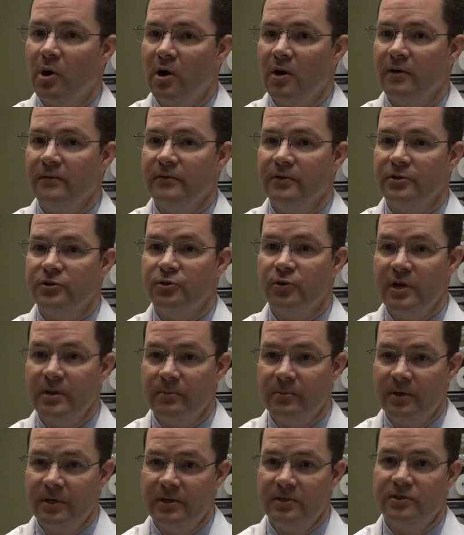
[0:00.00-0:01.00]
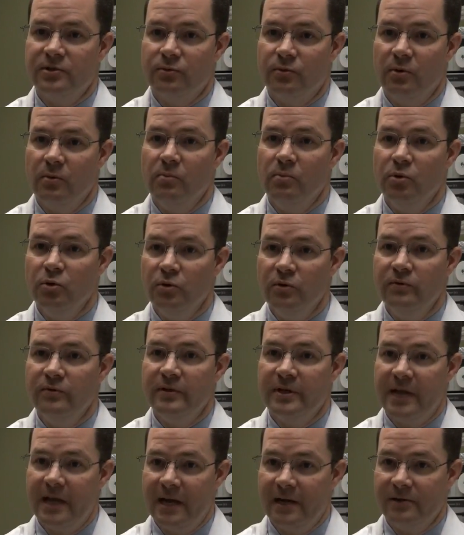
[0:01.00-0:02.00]
part of the treatment is to remove
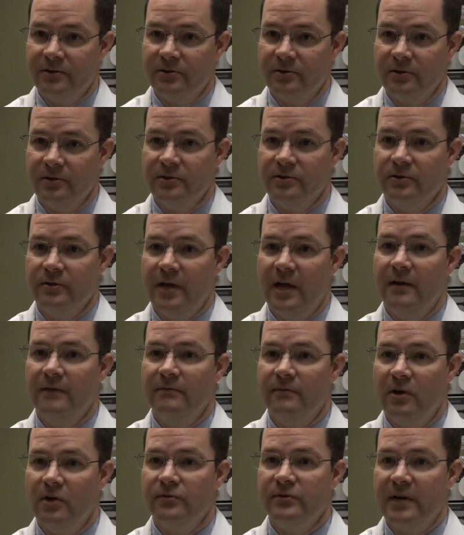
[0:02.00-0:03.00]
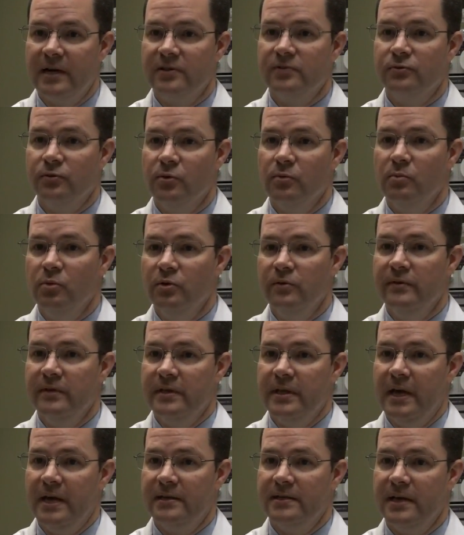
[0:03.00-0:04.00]
the cancer, and so that involves actually
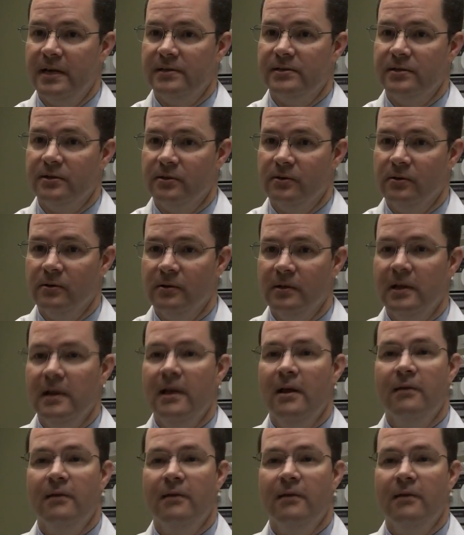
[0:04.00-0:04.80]
removing that testicle.